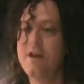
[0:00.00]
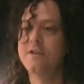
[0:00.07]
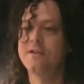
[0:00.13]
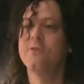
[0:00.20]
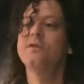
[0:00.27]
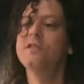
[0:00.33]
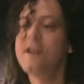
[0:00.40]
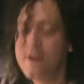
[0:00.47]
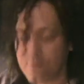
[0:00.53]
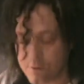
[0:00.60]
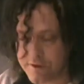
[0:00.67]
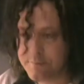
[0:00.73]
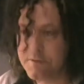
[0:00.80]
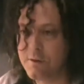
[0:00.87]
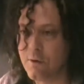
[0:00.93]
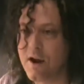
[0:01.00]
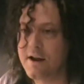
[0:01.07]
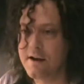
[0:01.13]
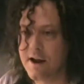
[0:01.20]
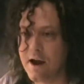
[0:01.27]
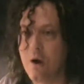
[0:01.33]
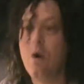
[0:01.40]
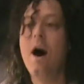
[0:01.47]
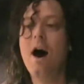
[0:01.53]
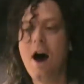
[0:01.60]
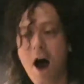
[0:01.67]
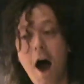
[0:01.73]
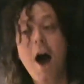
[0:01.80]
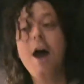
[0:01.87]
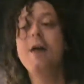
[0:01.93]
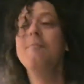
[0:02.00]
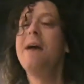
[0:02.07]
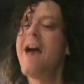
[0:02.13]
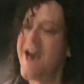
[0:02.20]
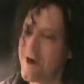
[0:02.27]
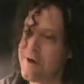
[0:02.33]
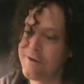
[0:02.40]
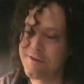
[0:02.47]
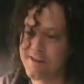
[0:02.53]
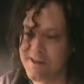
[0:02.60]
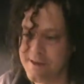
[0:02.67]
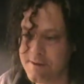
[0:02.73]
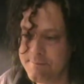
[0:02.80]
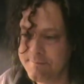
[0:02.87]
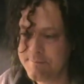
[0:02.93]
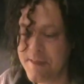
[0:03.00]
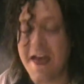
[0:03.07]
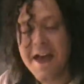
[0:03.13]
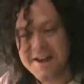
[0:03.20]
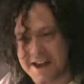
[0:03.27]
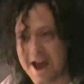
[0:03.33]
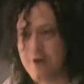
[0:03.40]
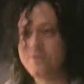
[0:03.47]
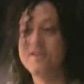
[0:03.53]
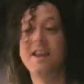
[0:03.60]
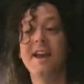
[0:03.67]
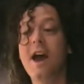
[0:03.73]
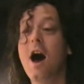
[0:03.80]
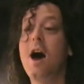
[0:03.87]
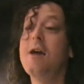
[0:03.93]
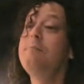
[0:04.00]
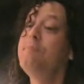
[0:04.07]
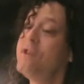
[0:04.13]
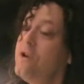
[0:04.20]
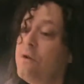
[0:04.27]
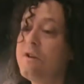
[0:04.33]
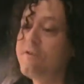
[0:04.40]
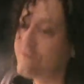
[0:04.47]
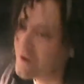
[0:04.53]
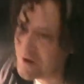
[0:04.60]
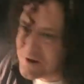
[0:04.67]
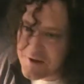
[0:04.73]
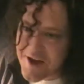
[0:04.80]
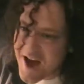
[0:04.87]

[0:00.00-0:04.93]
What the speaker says: So say it with me right now. I'm healthy. Now say, I'm beautiful.